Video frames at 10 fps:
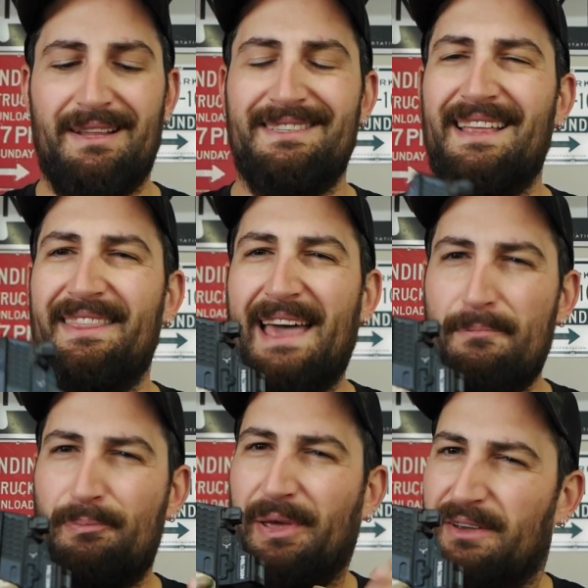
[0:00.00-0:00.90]
it's not
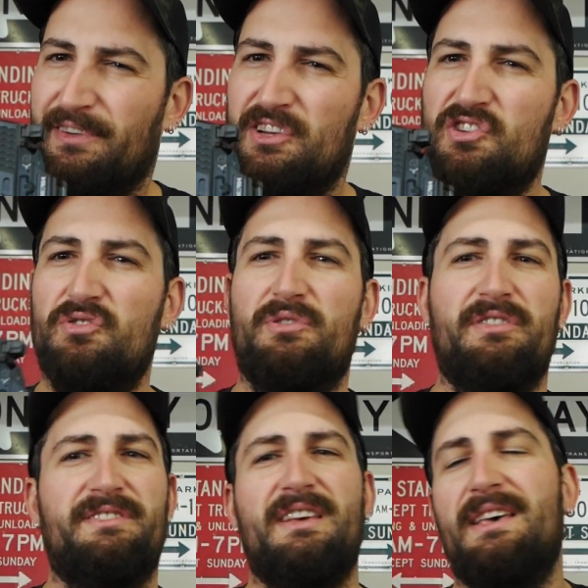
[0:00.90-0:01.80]
that big of an issue
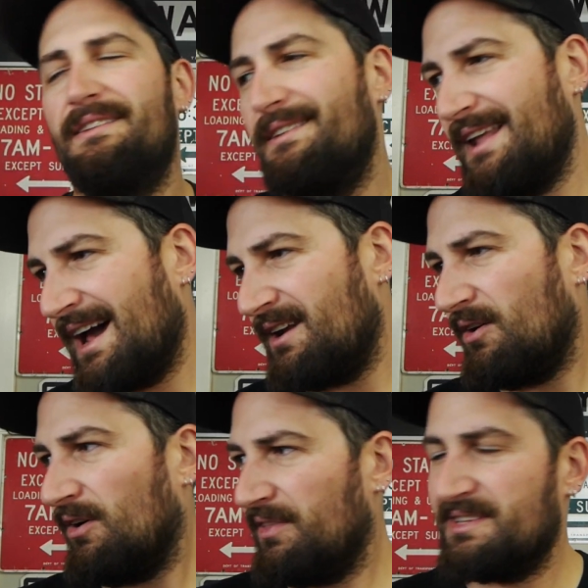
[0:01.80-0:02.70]
because not
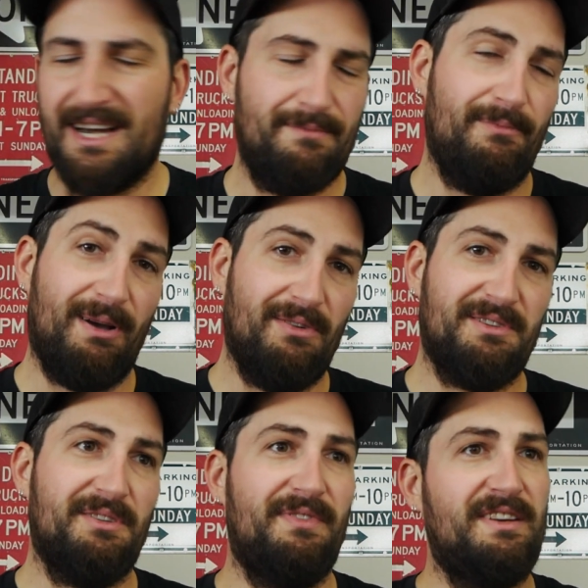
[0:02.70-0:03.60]
all the time I'm going
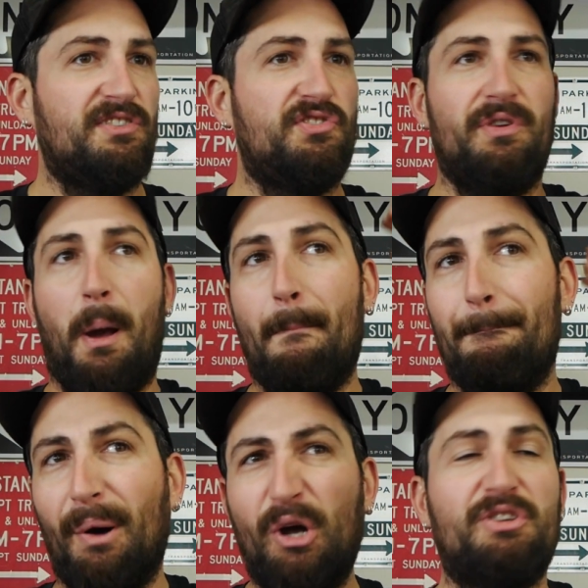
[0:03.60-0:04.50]
to the range and shooting a
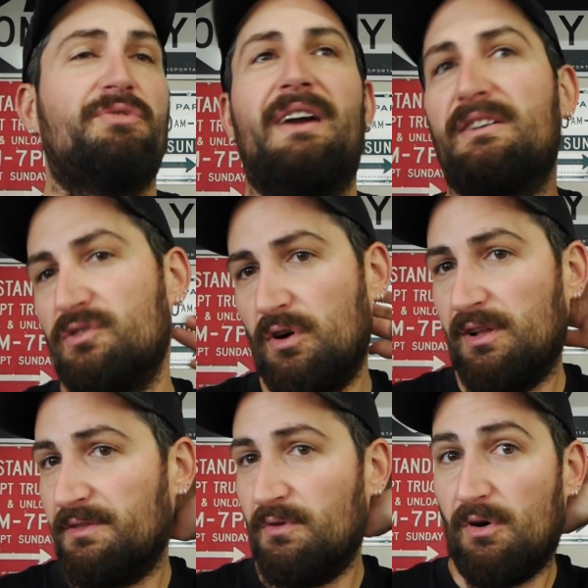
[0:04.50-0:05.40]
bunch of rounds
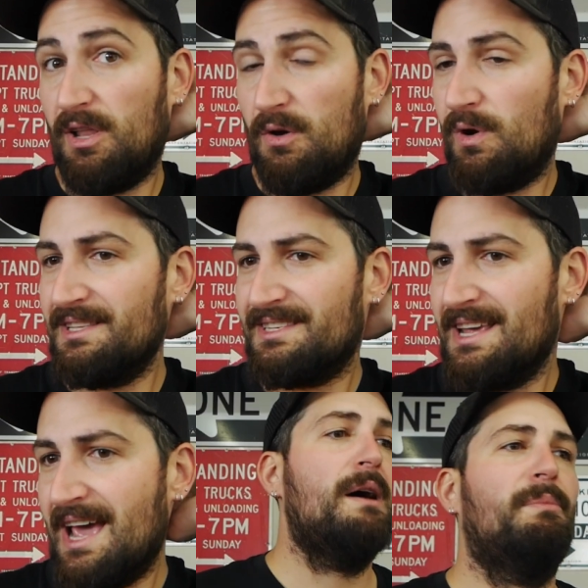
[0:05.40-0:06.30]
all at once.
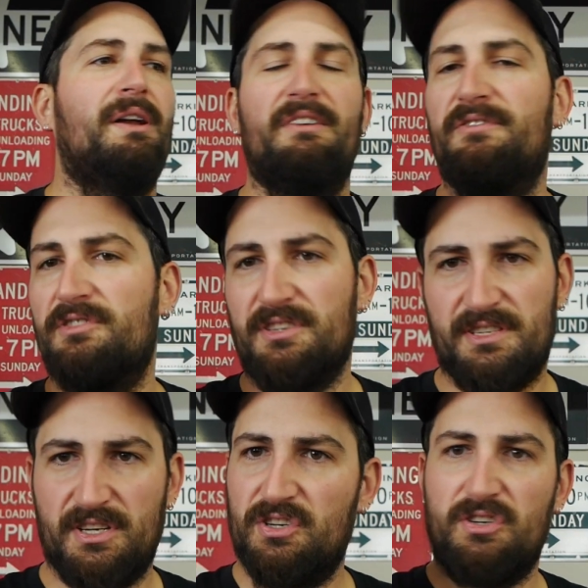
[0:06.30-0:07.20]
But if you're
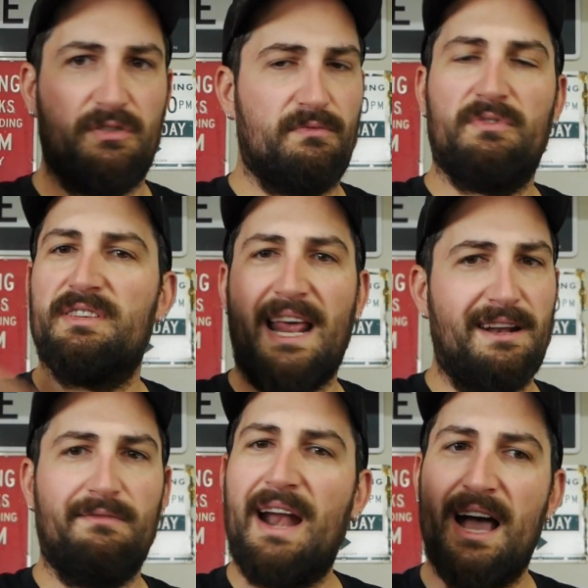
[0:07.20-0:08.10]
just
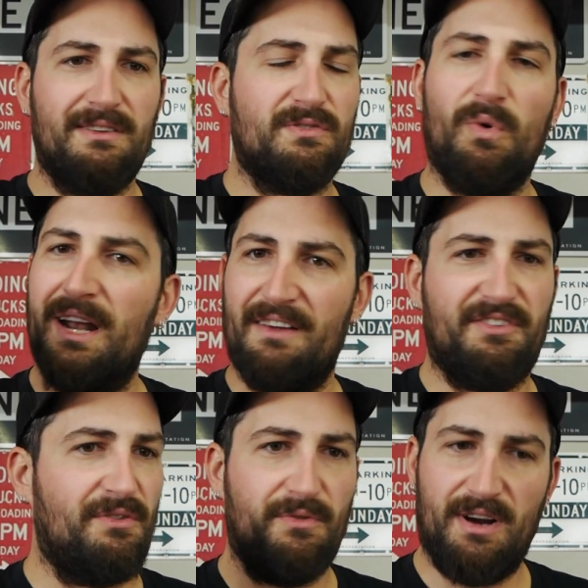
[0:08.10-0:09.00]
sending rounds one
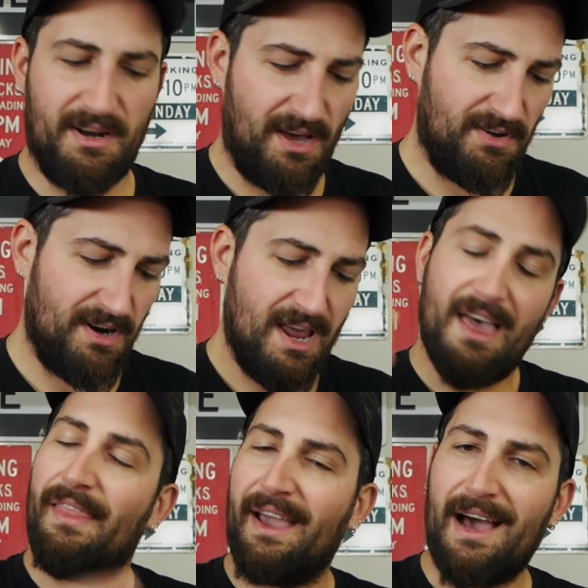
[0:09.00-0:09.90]
after another,
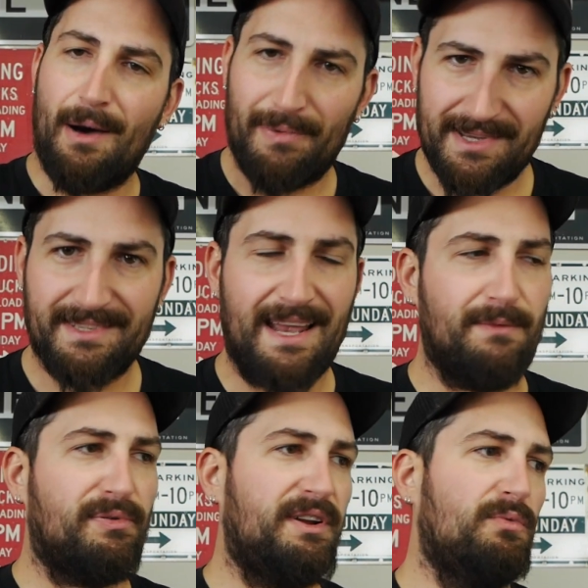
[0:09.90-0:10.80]
that comp is
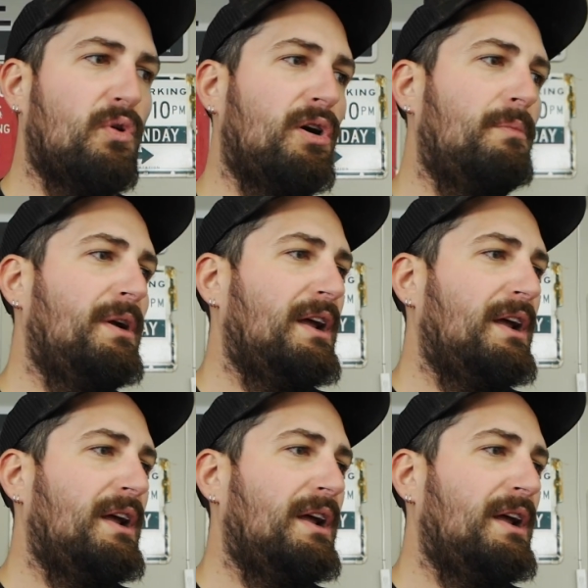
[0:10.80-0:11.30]
getting pretty warm.